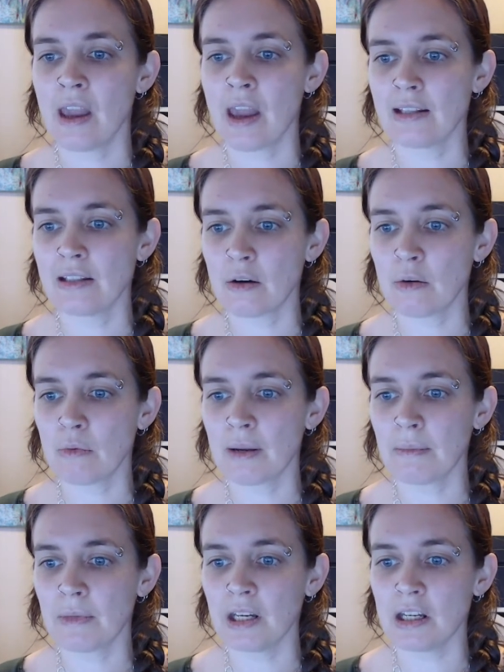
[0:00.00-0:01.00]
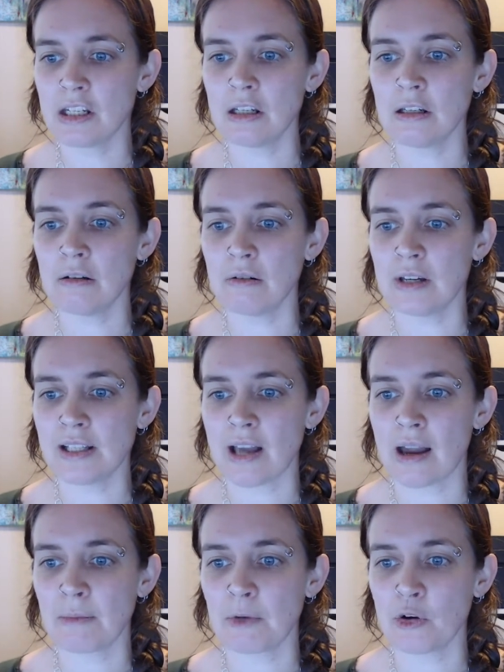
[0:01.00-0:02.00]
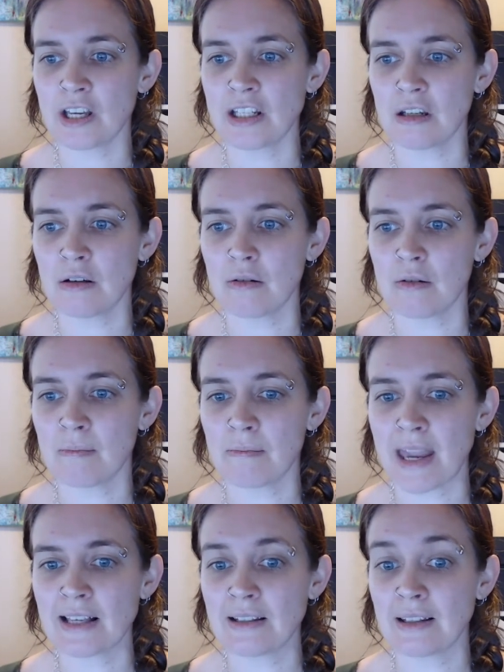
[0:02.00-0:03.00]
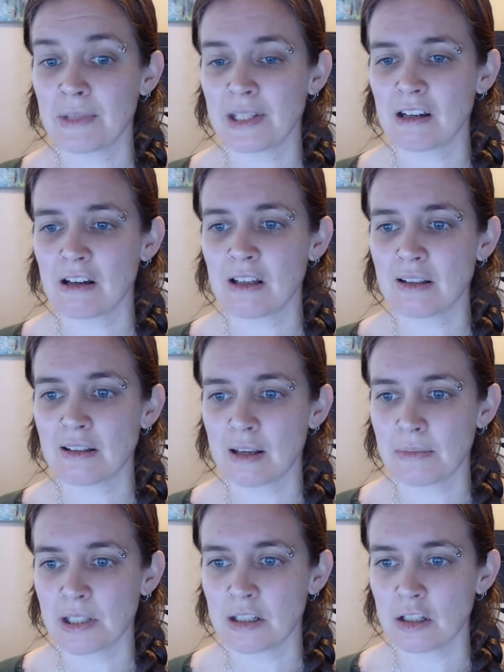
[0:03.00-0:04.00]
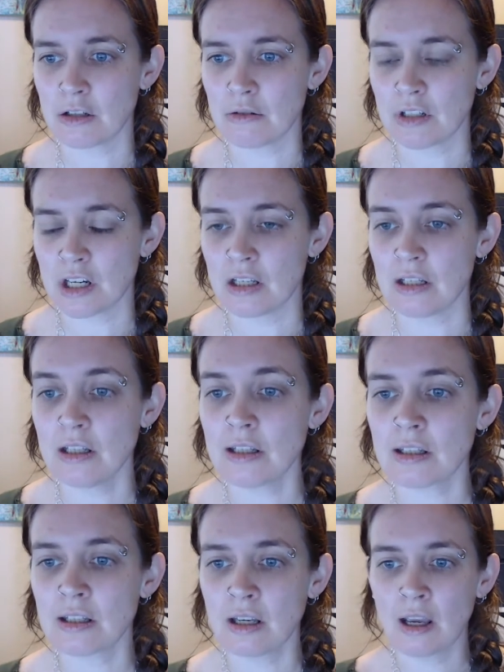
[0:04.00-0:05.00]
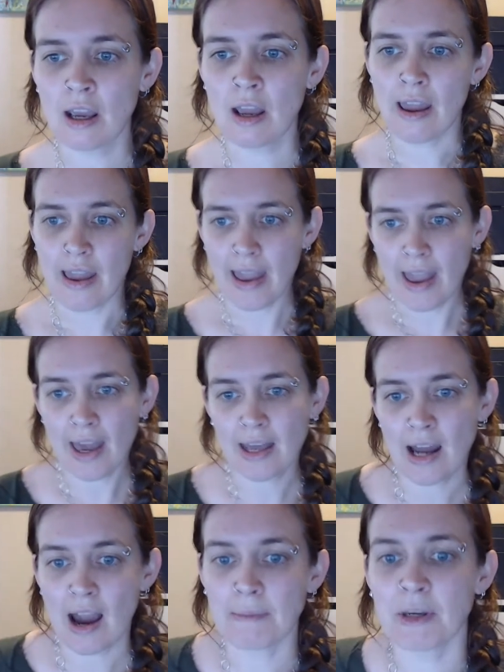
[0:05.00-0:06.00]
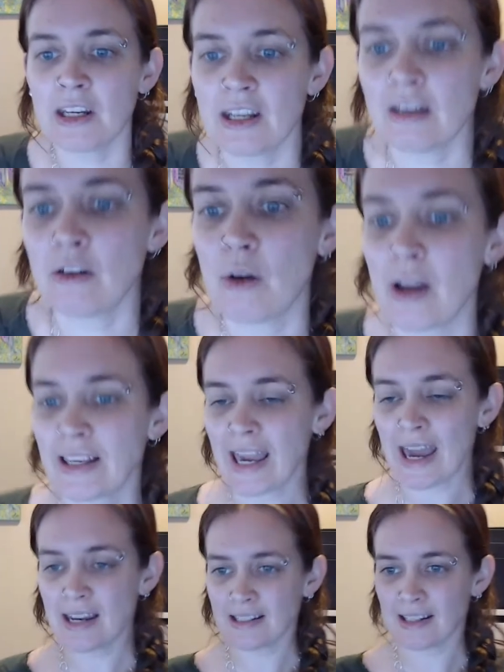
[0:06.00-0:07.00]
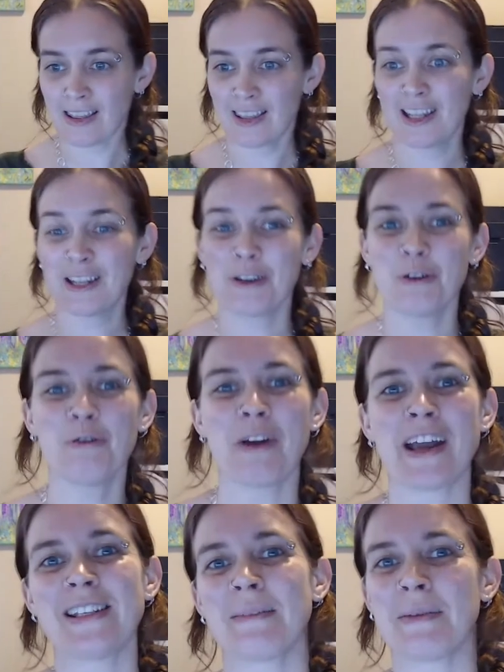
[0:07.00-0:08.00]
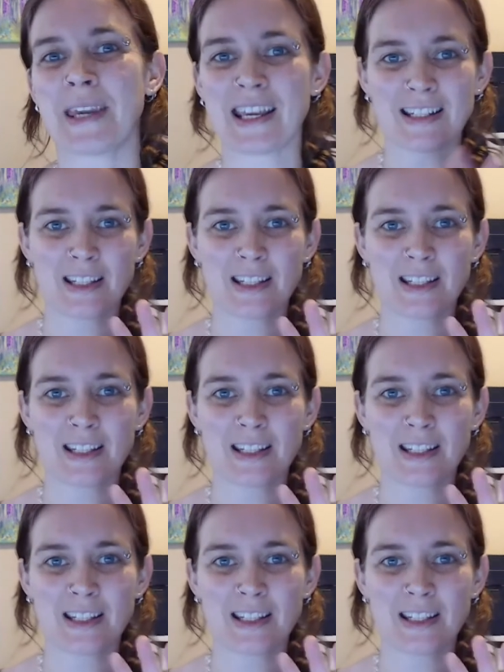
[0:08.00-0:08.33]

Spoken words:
And so what I'm going to do is I'm going to make some material substitutions and I'm going to get the new recipe